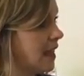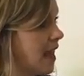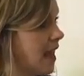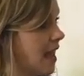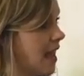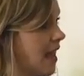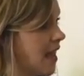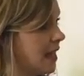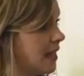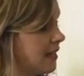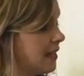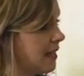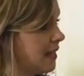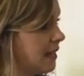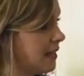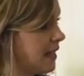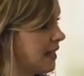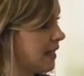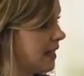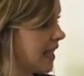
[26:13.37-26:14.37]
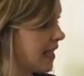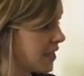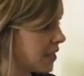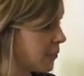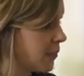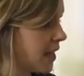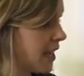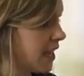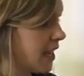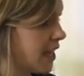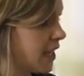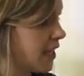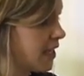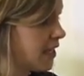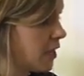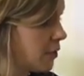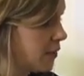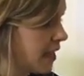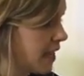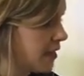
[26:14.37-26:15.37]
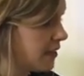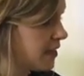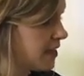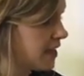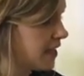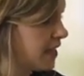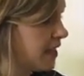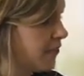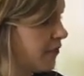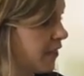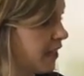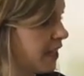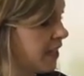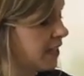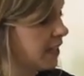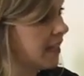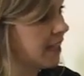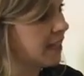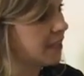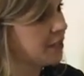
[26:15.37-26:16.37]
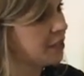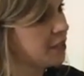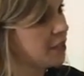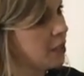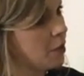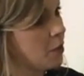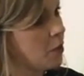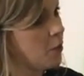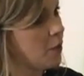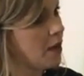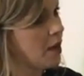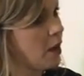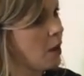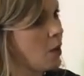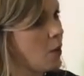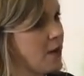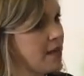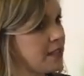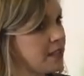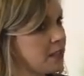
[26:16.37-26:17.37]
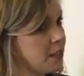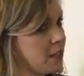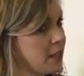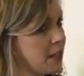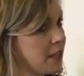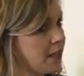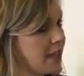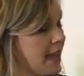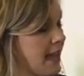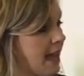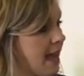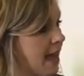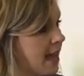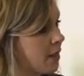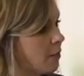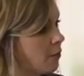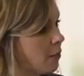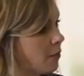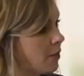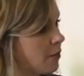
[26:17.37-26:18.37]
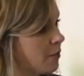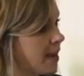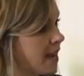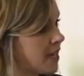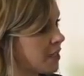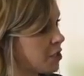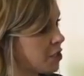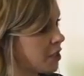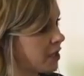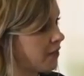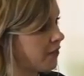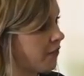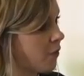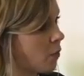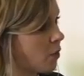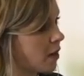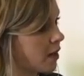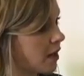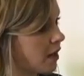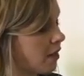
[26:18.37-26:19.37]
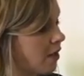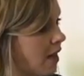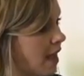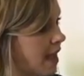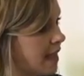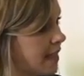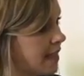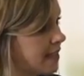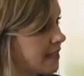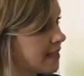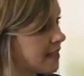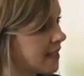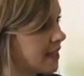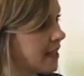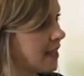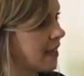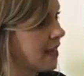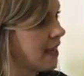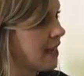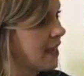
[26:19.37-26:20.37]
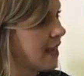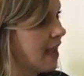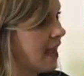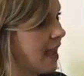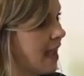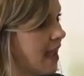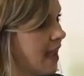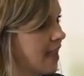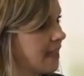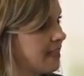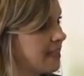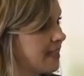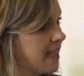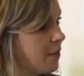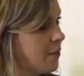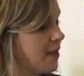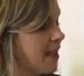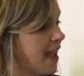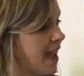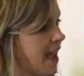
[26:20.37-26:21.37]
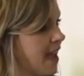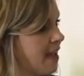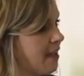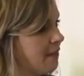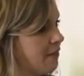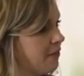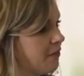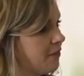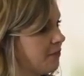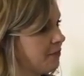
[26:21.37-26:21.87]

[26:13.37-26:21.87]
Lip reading: and the Alexa ranking can go down significantly. So we always look at when we're managing for clients, and say we have